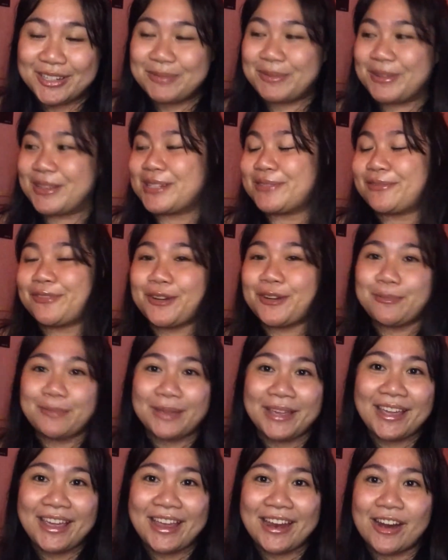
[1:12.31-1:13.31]
because for
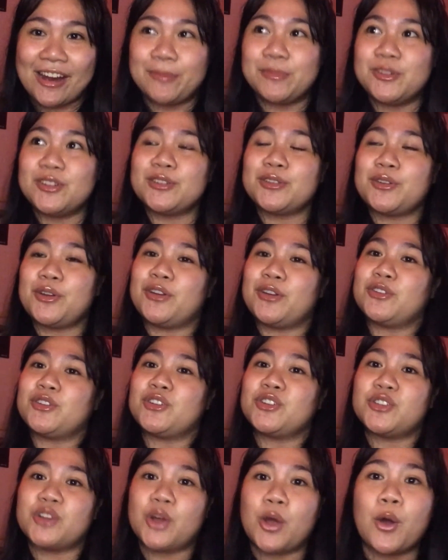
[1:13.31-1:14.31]
me here I'm just going to
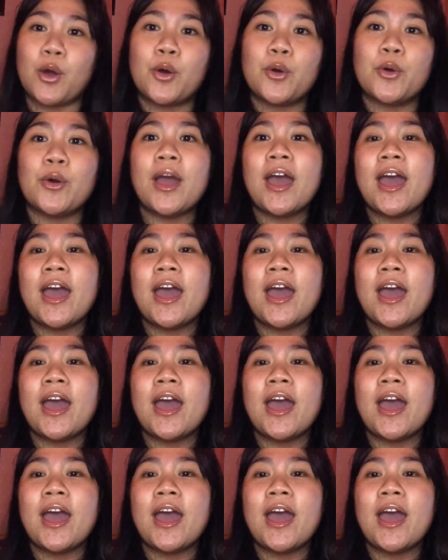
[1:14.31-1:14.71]
show